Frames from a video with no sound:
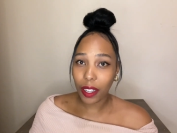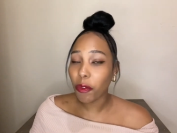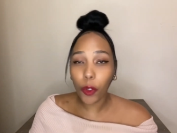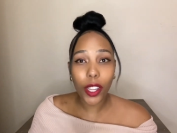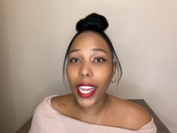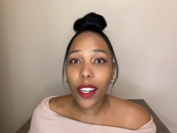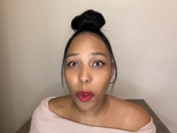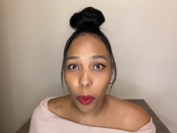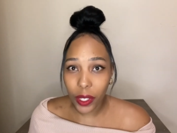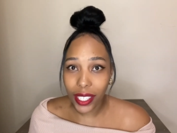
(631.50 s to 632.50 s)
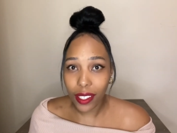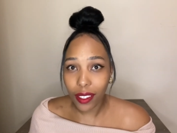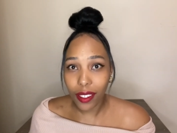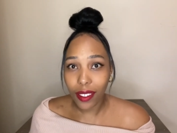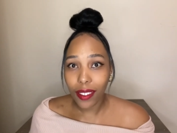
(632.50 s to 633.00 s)
For that only.
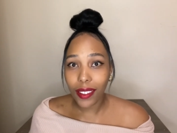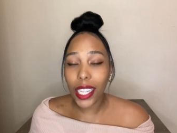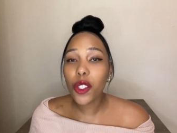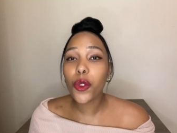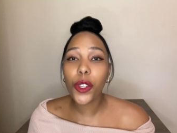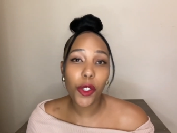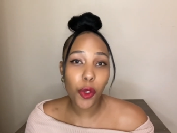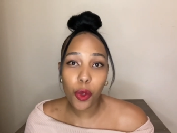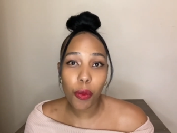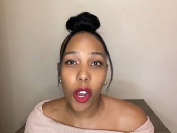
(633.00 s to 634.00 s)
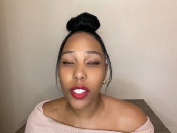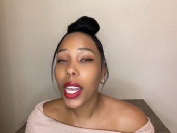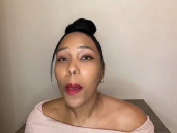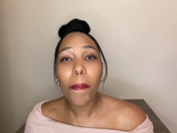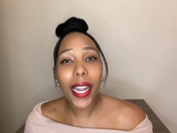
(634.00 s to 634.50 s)
That's already 2 marks.
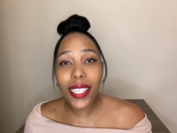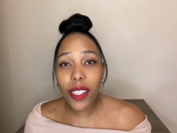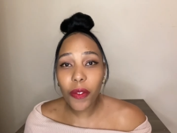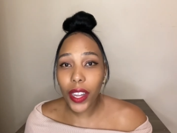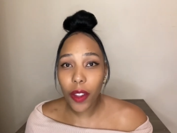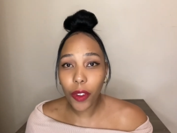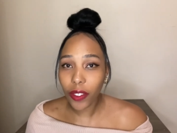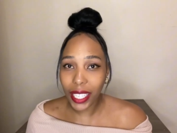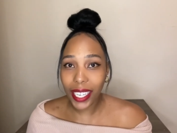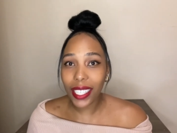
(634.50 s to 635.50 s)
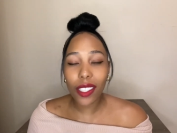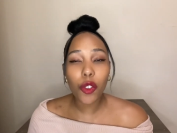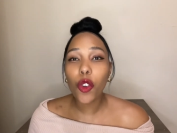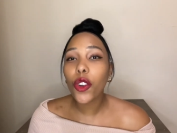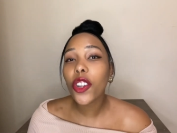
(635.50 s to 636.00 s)
Plus the 5 of the heading,
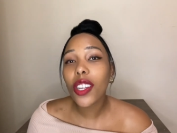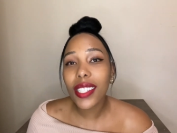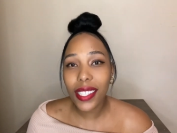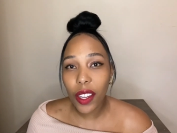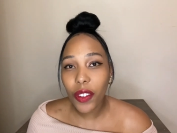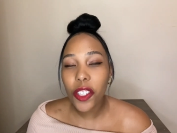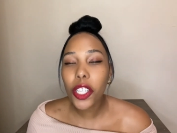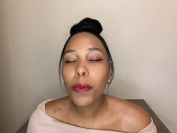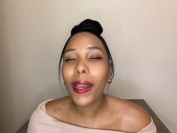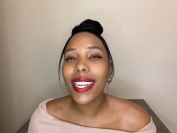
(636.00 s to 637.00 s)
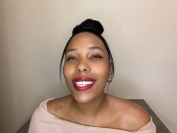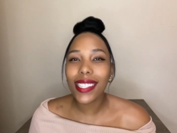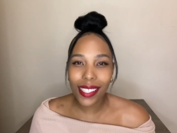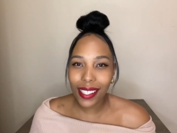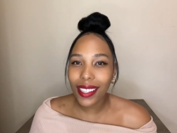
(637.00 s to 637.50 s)
you're already on 7 just by
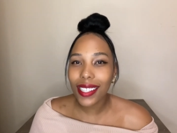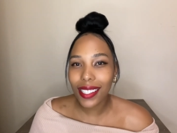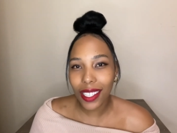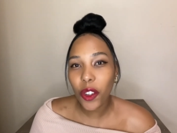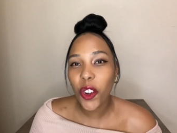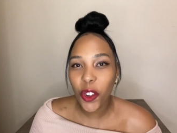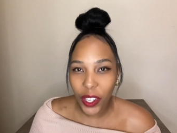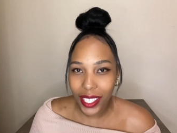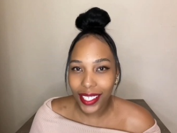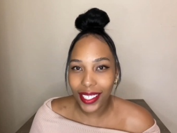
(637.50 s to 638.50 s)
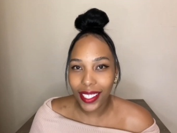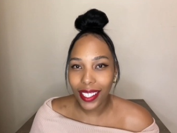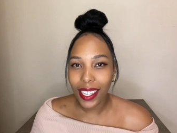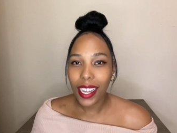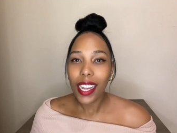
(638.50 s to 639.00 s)
listing this thing correctly.
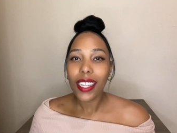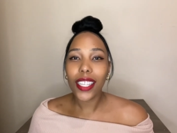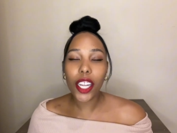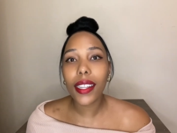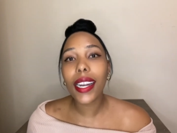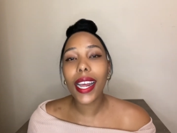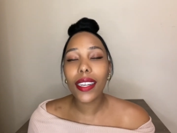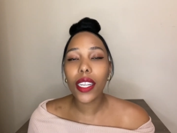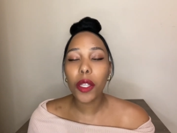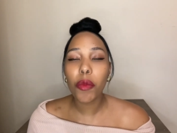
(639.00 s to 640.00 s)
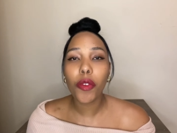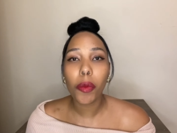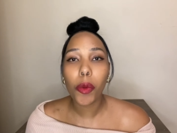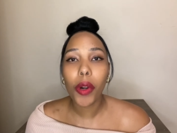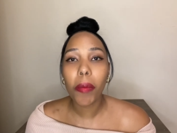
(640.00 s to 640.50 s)
Then under immovable
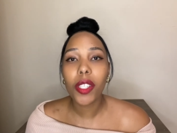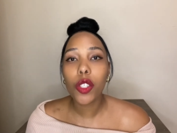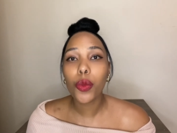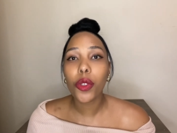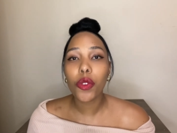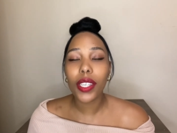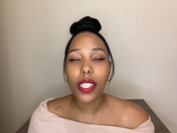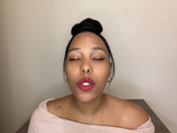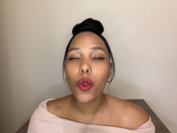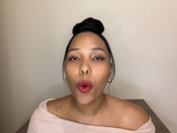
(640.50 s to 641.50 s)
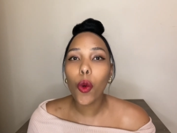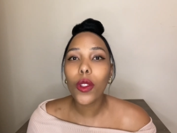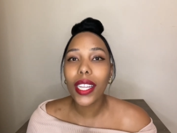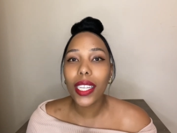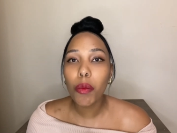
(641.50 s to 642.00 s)
property, you will list all
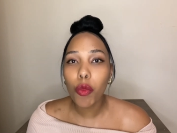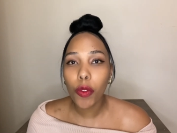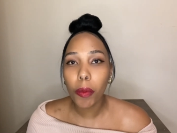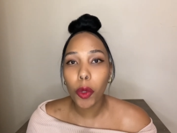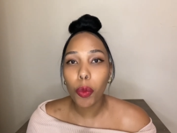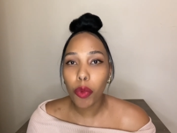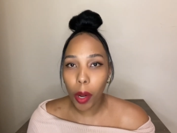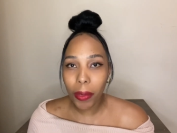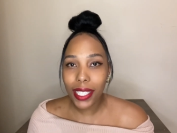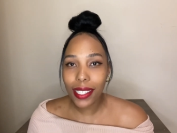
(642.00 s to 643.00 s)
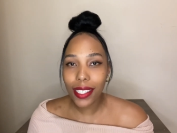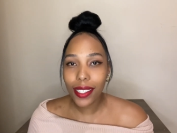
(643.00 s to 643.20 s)
the immovable property.